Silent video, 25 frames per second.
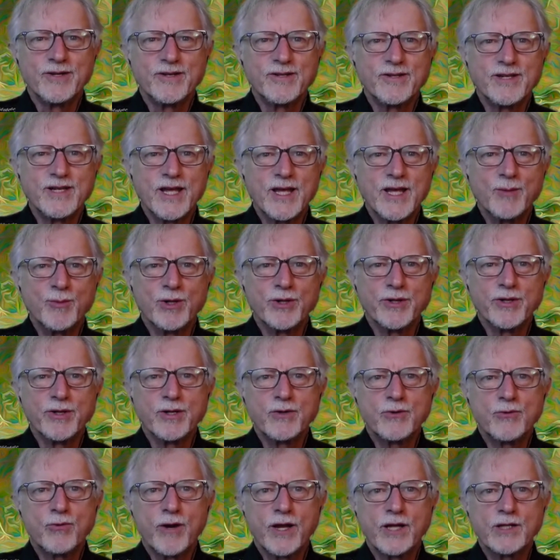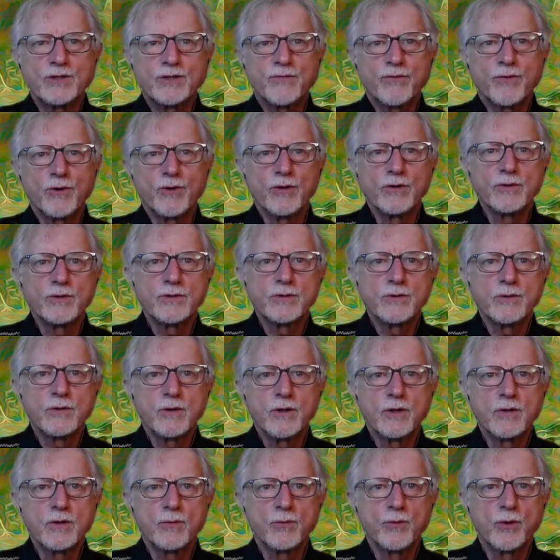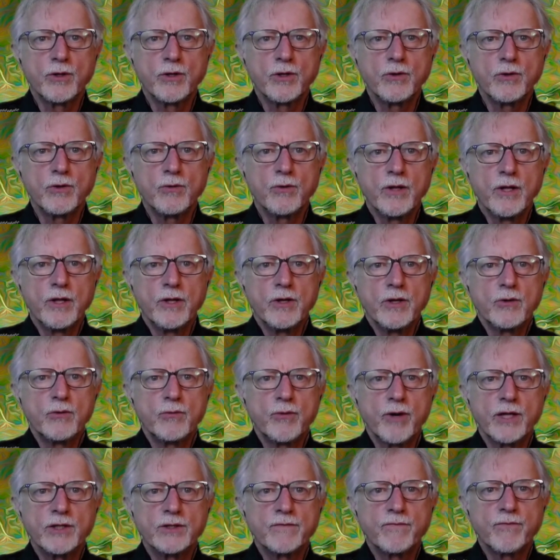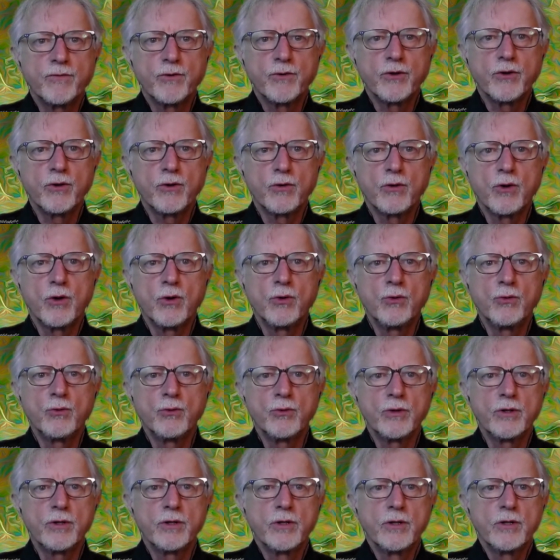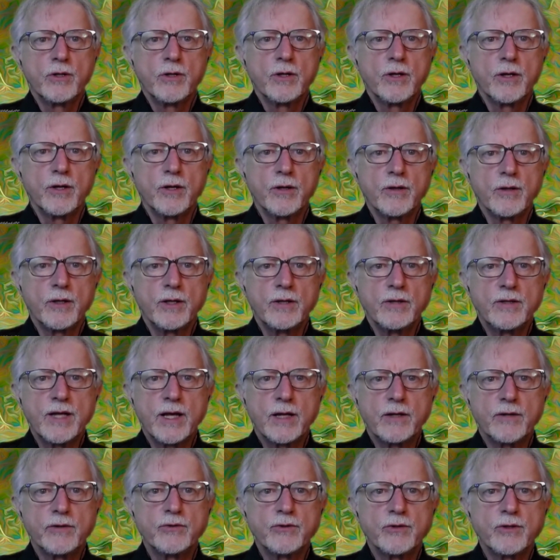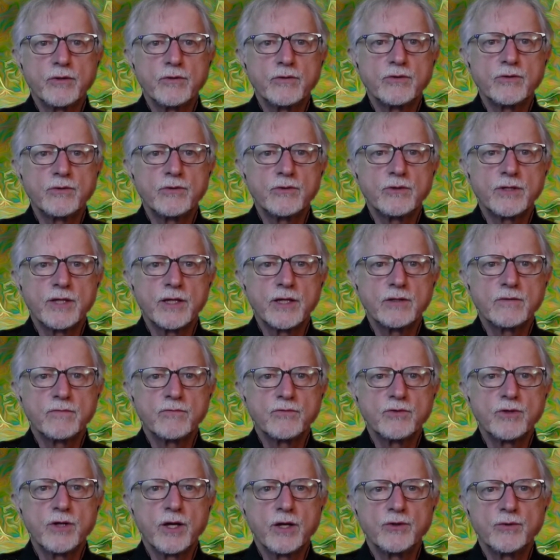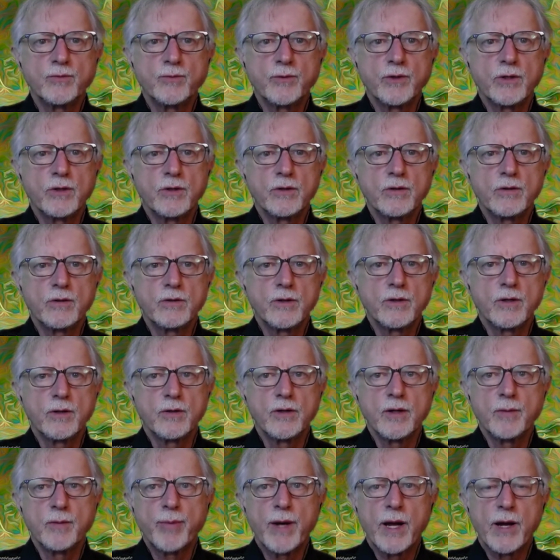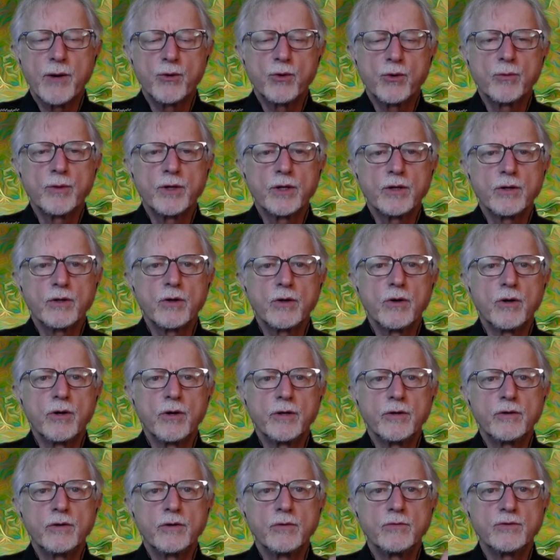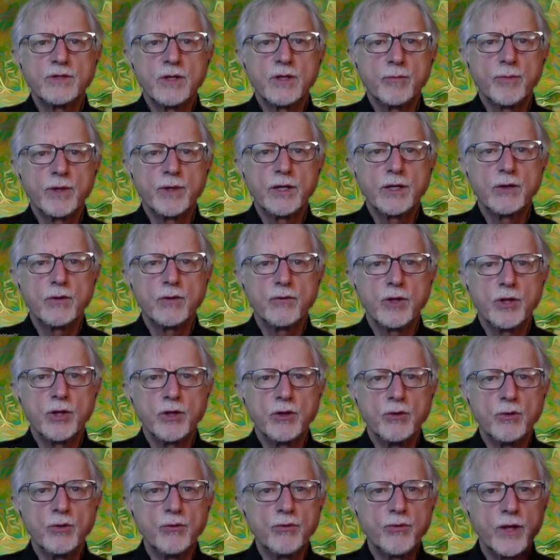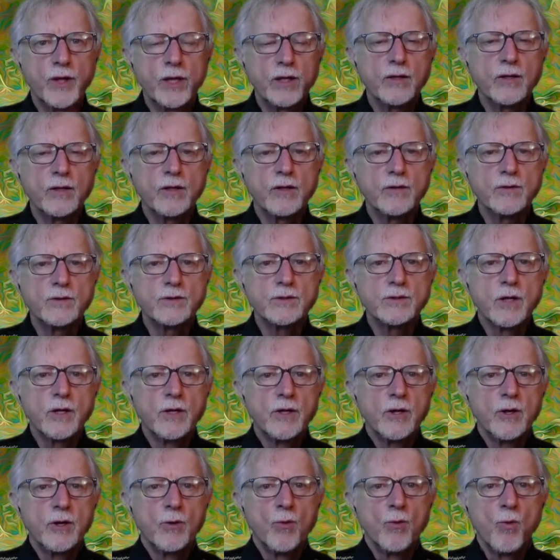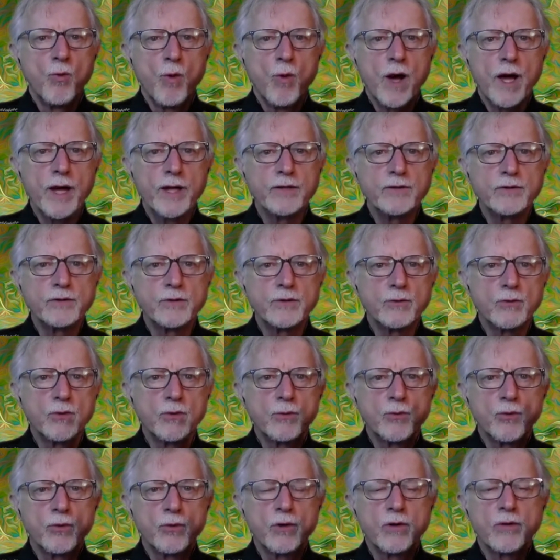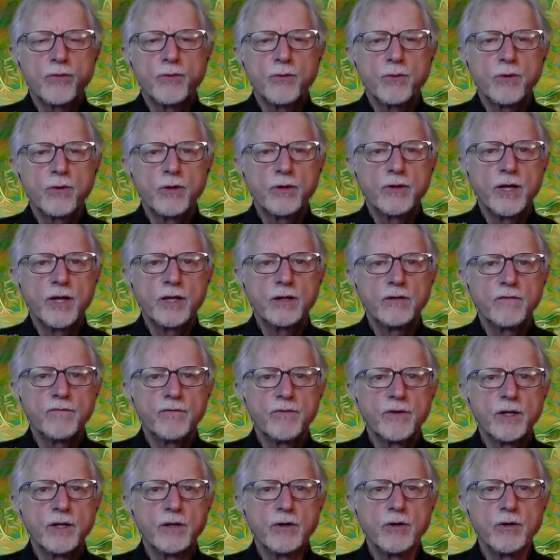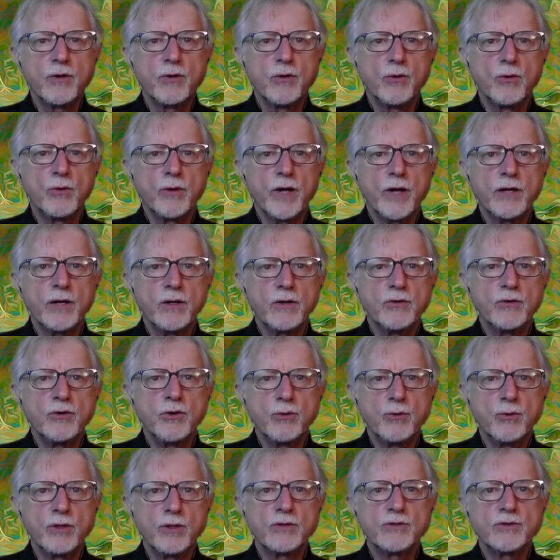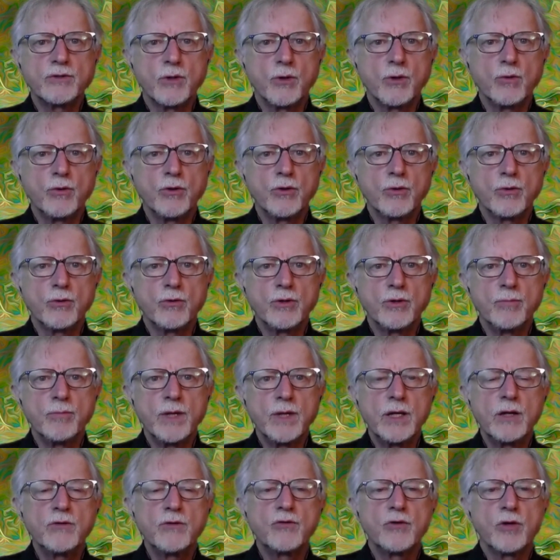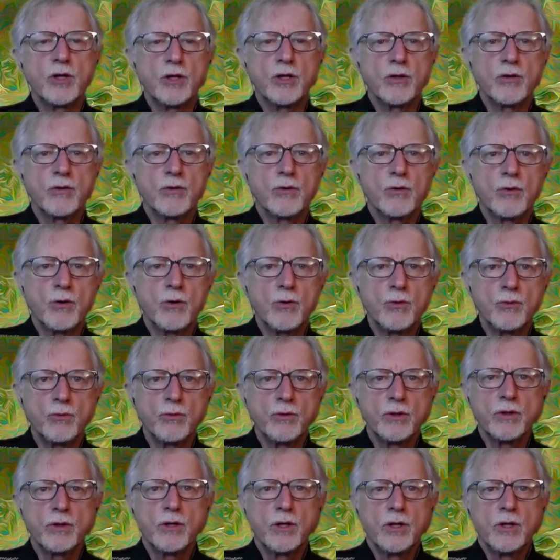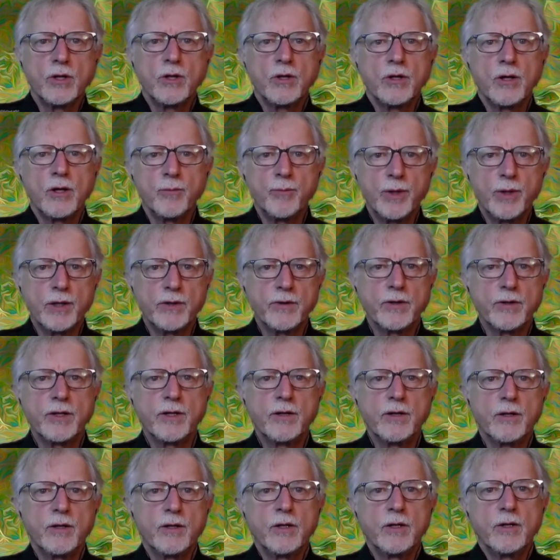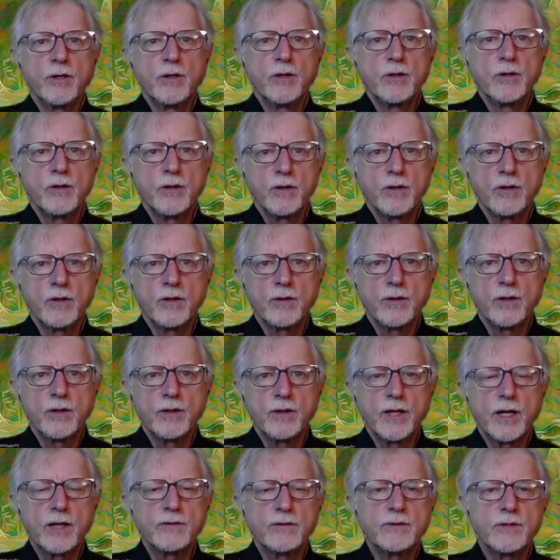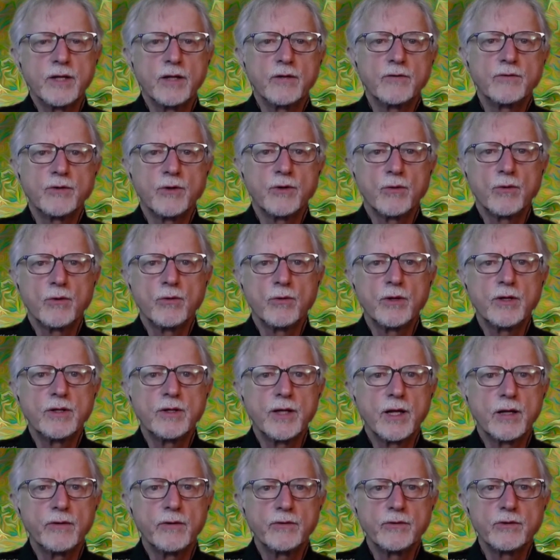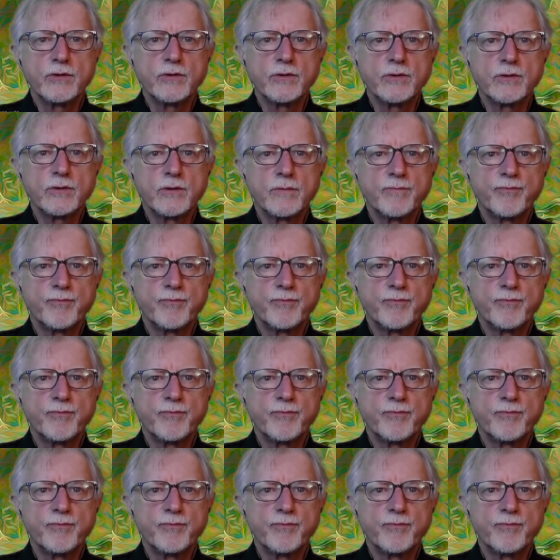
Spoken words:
labeled it transference, where you transfer your own intelligence, sense of judgment, empowerment onto somebody that you think is wiser or more authoritative than you. And in doing so, you're diminishing your own ability in that sense, your own intelligence.